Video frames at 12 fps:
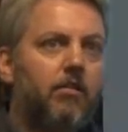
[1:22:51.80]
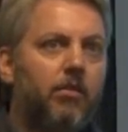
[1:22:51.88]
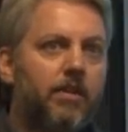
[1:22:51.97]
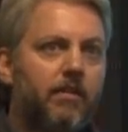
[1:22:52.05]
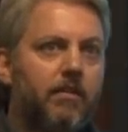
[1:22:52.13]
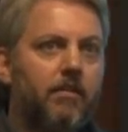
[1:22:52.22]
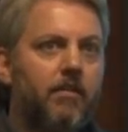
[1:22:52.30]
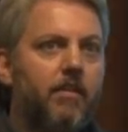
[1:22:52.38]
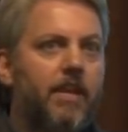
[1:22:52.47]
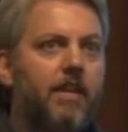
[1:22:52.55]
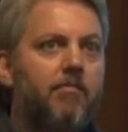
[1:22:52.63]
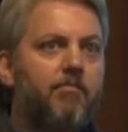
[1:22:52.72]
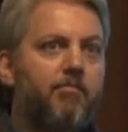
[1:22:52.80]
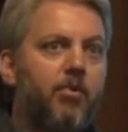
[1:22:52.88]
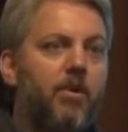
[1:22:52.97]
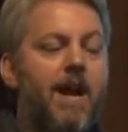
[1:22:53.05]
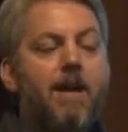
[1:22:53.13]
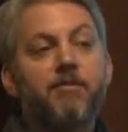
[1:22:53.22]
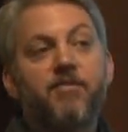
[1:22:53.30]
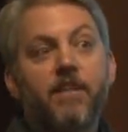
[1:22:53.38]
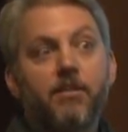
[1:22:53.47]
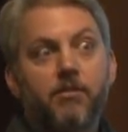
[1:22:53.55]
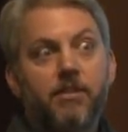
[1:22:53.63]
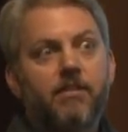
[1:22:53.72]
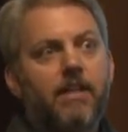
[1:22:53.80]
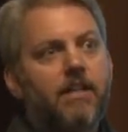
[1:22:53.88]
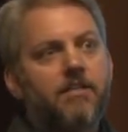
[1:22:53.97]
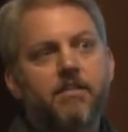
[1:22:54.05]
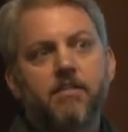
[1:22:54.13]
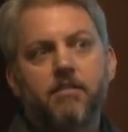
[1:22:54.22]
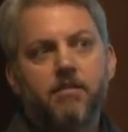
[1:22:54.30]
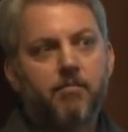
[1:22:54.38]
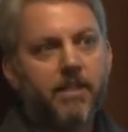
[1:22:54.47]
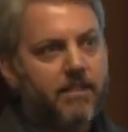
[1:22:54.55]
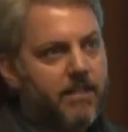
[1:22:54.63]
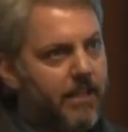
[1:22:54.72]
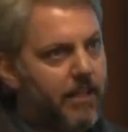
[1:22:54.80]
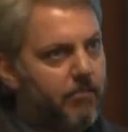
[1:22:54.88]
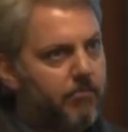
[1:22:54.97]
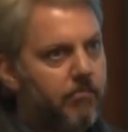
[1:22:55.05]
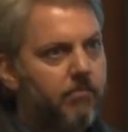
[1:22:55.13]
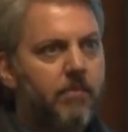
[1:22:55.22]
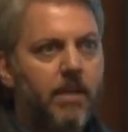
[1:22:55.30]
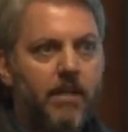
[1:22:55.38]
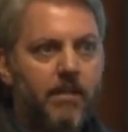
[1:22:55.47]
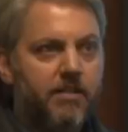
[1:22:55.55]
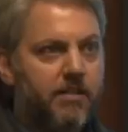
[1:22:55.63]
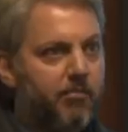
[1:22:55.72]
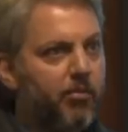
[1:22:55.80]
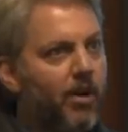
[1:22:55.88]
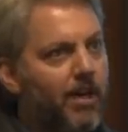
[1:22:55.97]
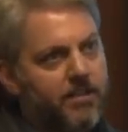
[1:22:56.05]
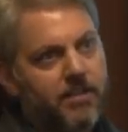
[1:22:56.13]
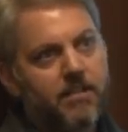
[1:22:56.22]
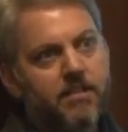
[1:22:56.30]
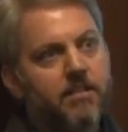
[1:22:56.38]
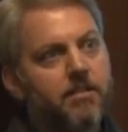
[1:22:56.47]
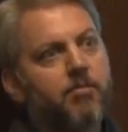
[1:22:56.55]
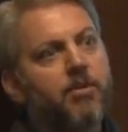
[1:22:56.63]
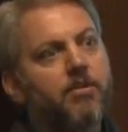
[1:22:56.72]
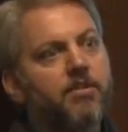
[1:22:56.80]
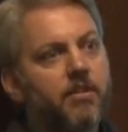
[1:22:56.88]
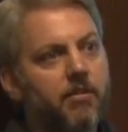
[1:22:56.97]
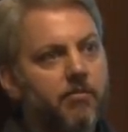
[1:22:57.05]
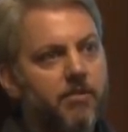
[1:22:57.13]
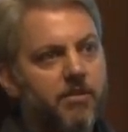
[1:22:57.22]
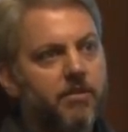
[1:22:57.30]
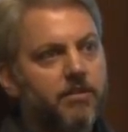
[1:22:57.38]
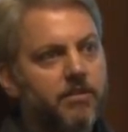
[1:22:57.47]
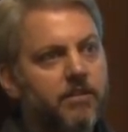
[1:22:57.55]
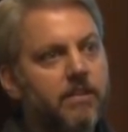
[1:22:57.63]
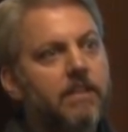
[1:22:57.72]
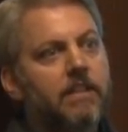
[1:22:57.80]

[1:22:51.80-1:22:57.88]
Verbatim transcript: what they perhaps fail to realize is there's a big team and it's the process that's producing the results.